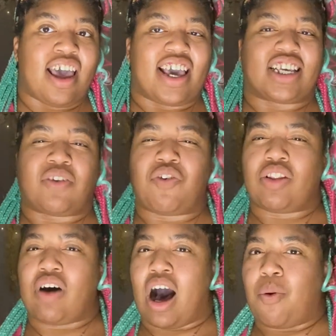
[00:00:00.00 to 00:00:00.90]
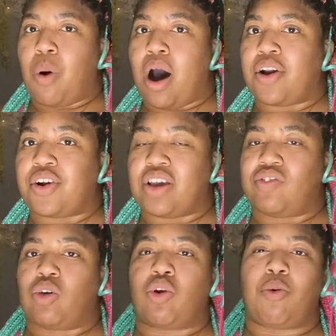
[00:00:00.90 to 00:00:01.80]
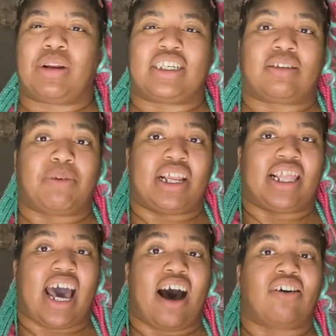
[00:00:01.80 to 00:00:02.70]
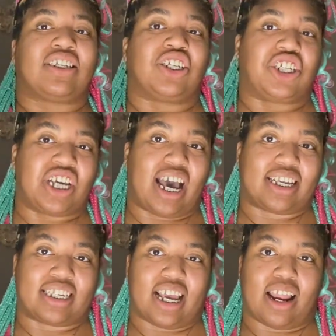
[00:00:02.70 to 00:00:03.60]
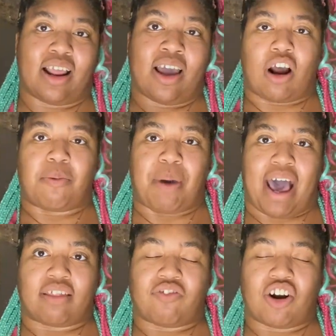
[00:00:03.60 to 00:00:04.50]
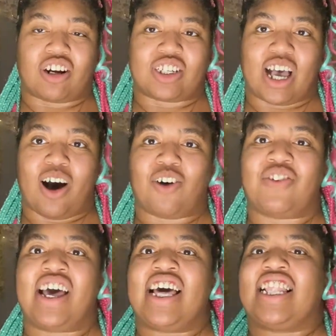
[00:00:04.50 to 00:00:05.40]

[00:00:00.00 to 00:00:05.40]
is full of hot water even though nobody's been in the house and she hasn't done a bath for herself.